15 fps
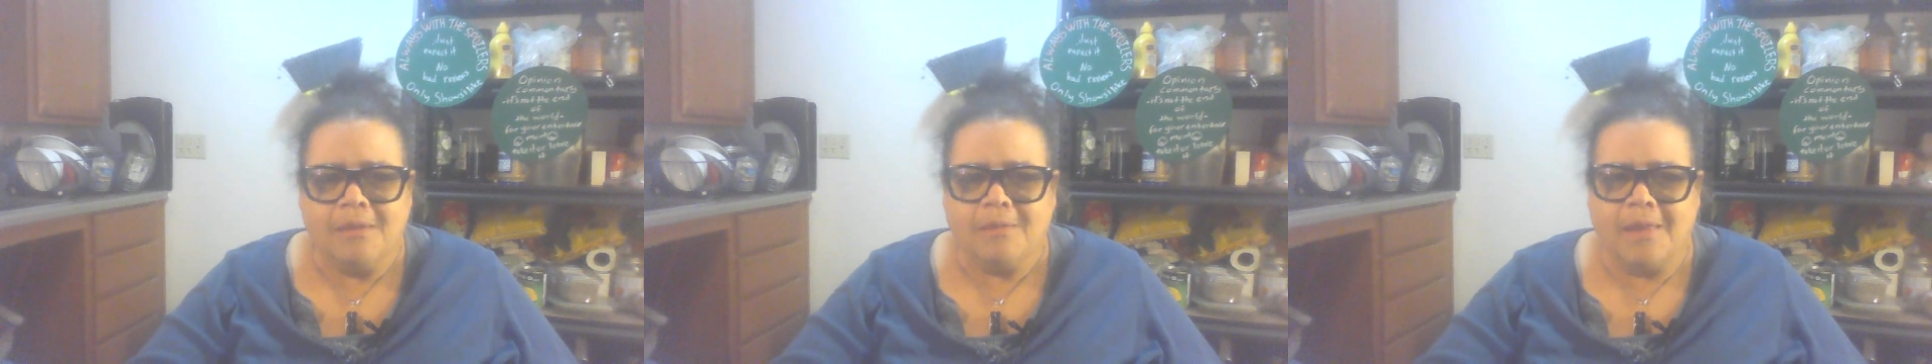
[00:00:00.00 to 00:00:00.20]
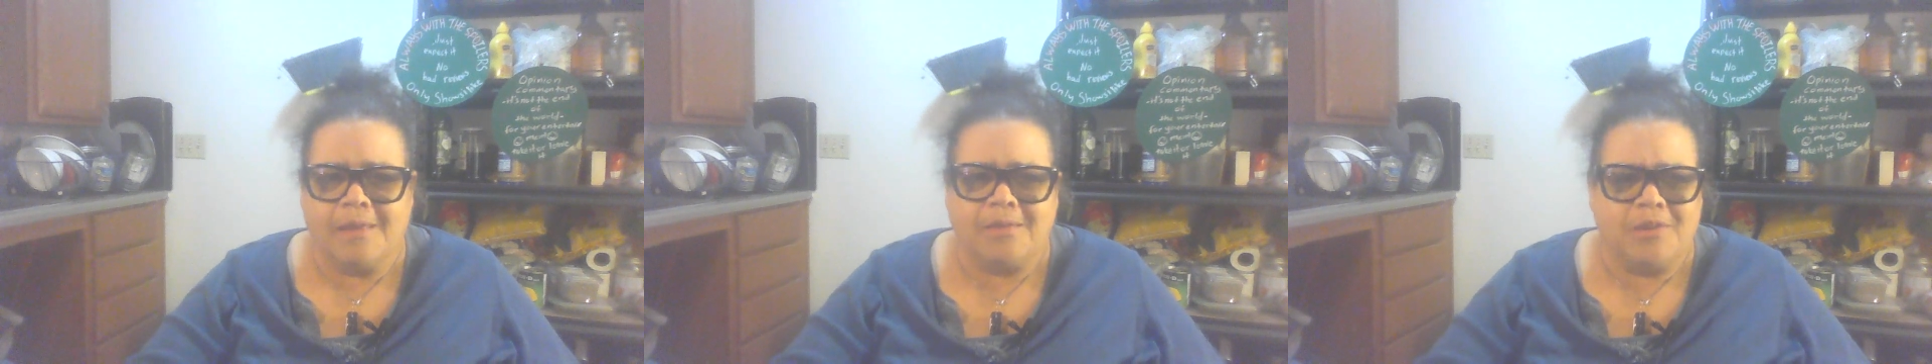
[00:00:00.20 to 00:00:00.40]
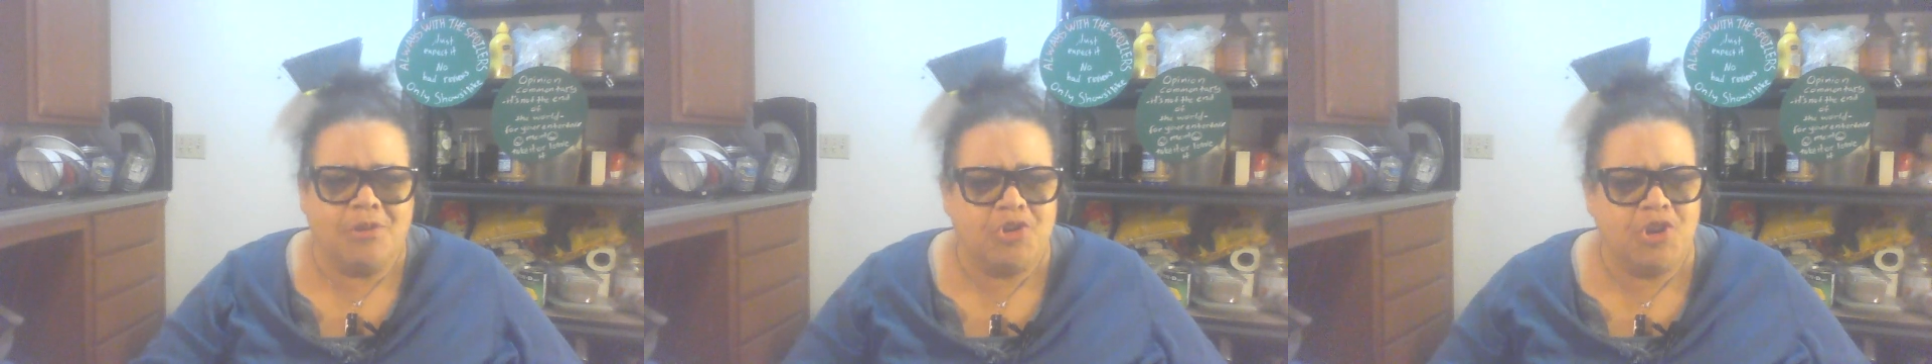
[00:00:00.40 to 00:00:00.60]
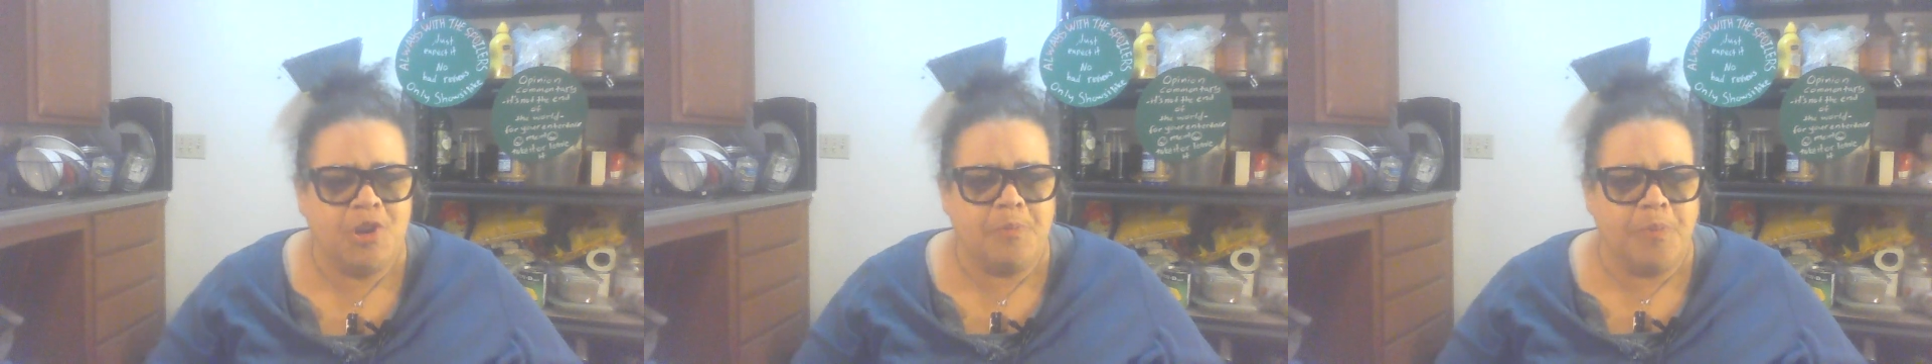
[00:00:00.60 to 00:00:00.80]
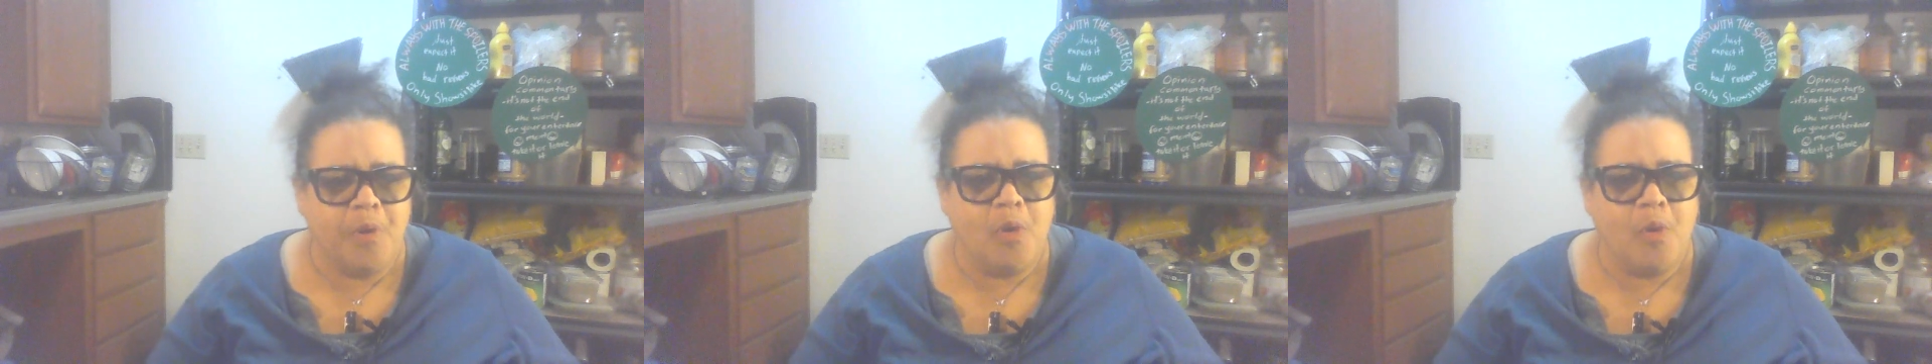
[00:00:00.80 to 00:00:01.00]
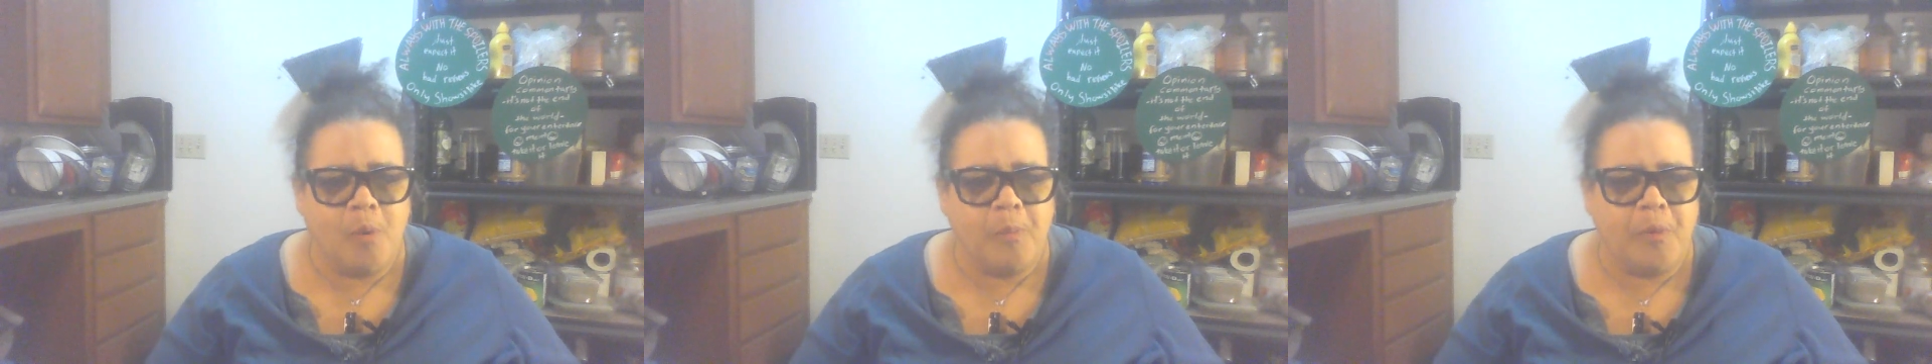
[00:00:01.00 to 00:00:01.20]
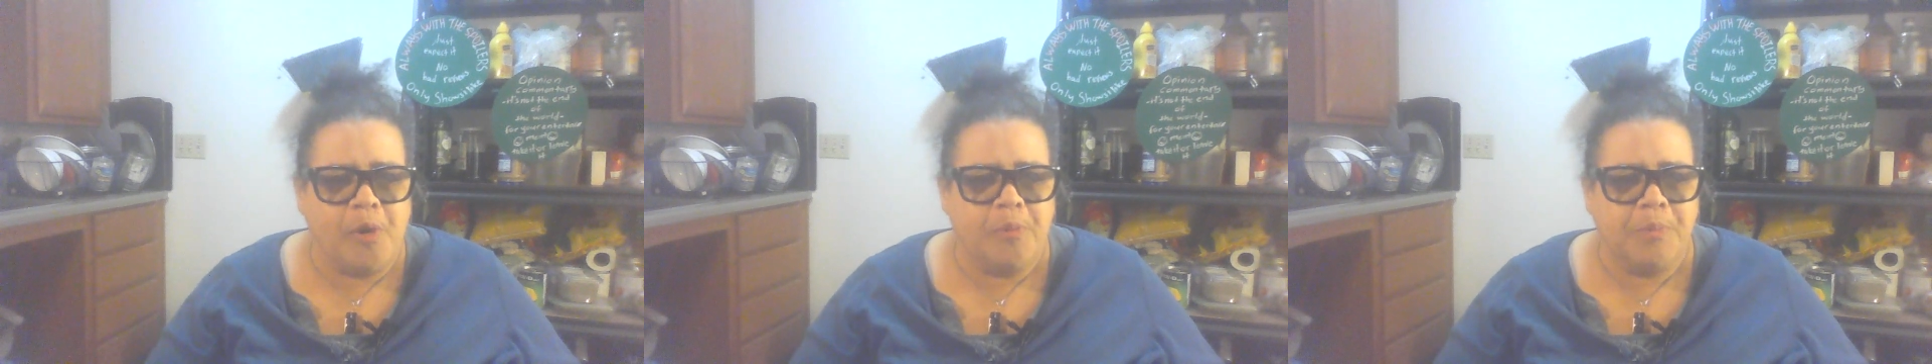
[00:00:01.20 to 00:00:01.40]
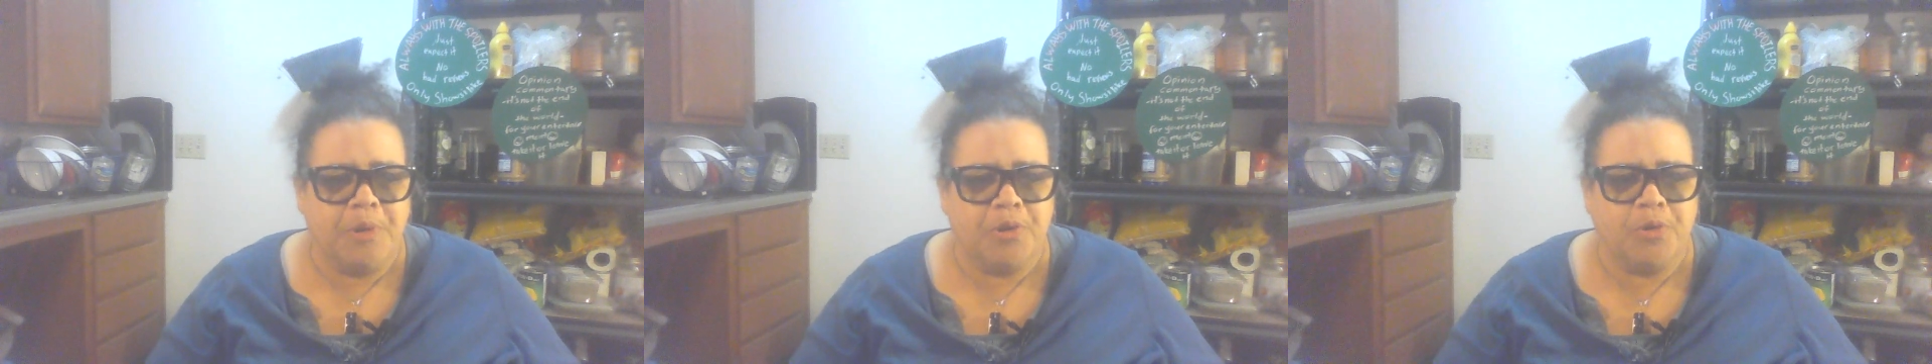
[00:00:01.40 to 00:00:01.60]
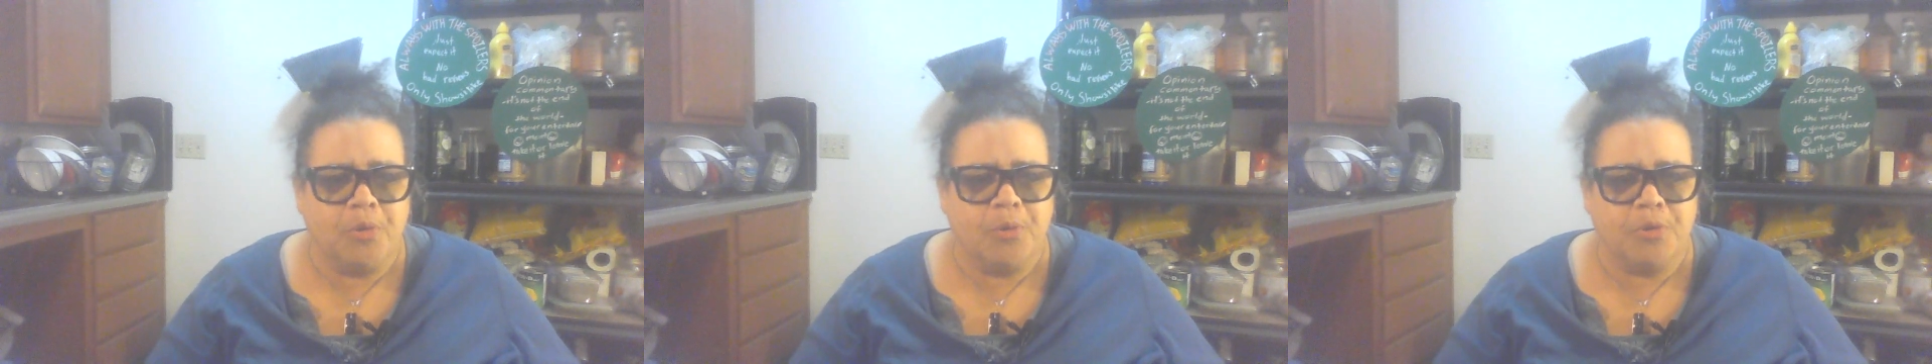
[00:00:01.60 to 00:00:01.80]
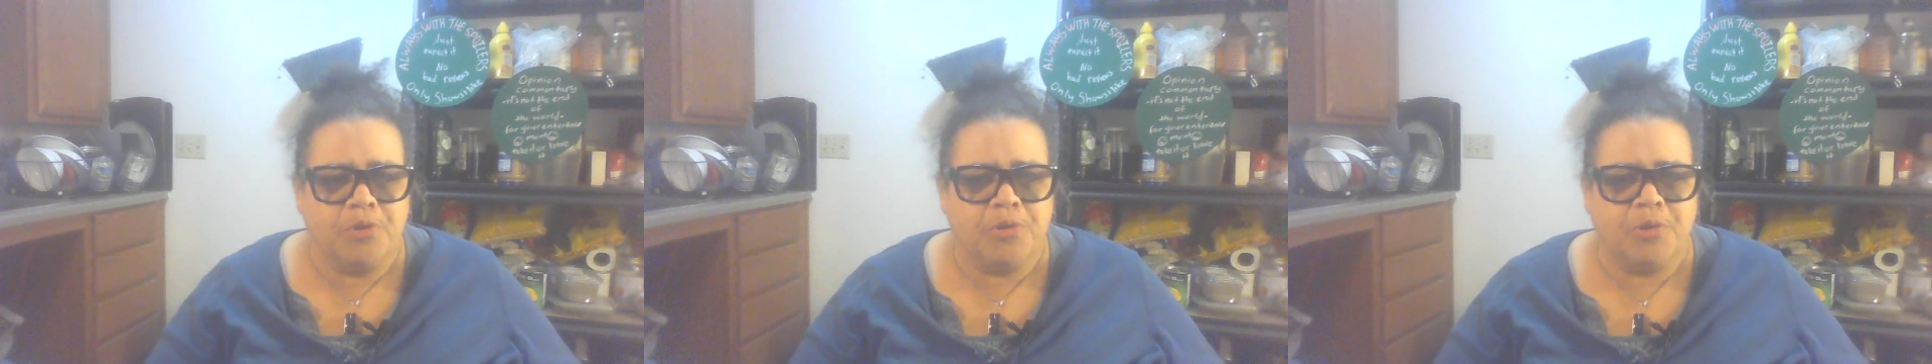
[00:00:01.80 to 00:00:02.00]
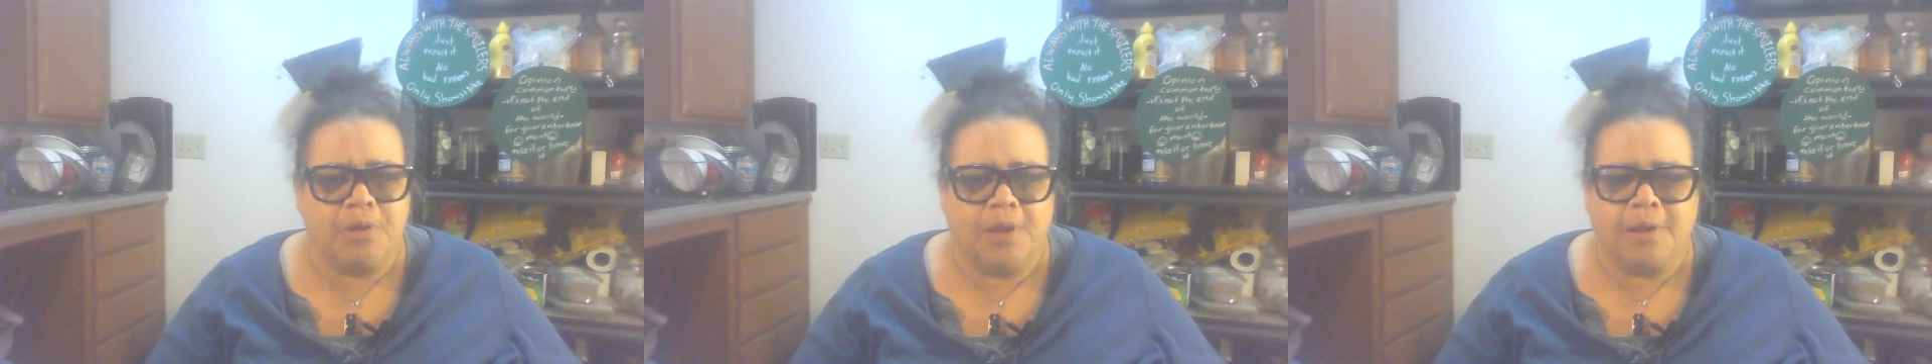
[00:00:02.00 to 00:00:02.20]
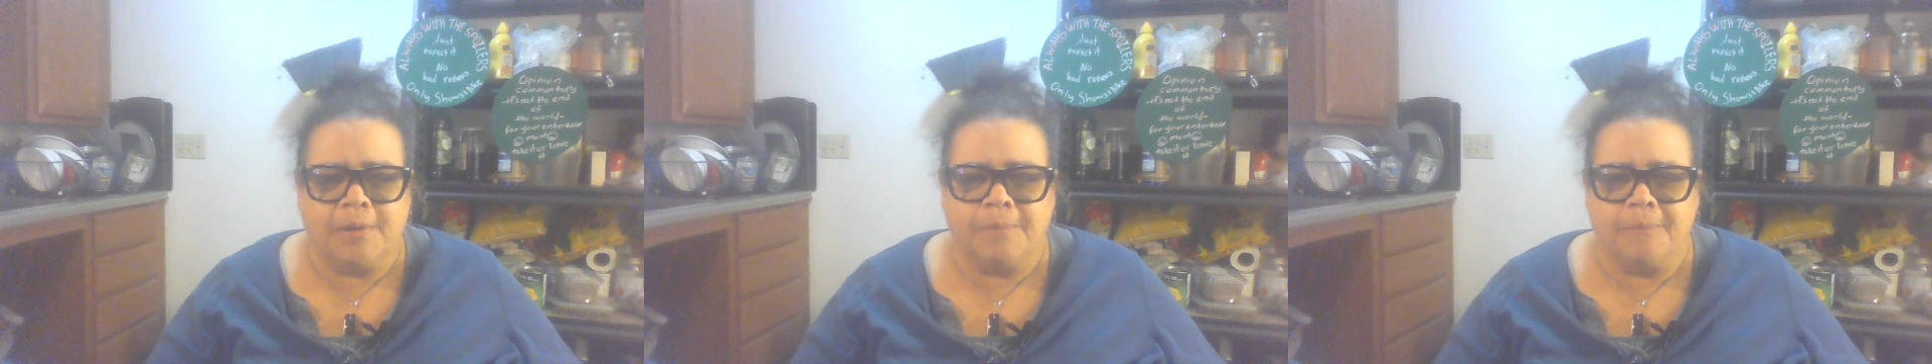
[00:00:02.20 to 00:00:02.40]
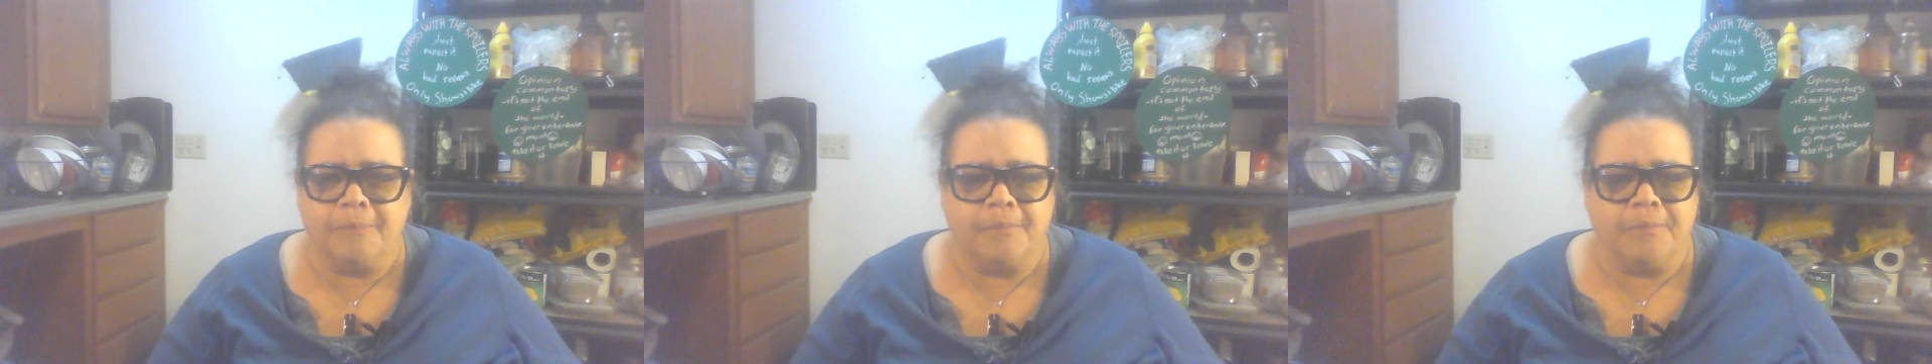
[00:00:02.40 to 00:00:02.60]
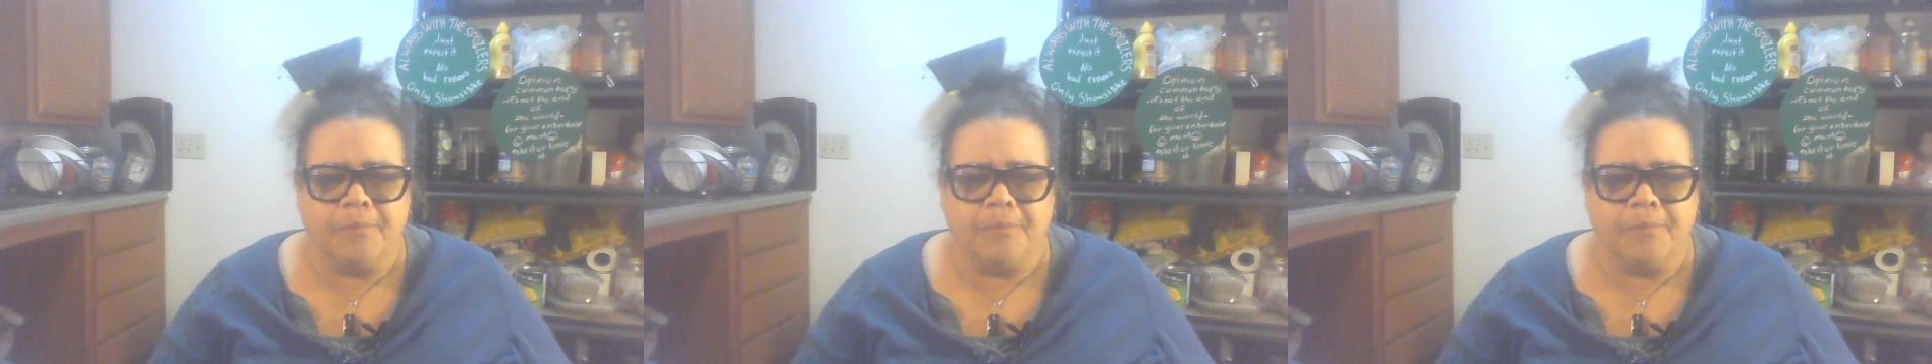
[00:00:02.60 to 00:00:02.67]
like the cheapo apartment doors that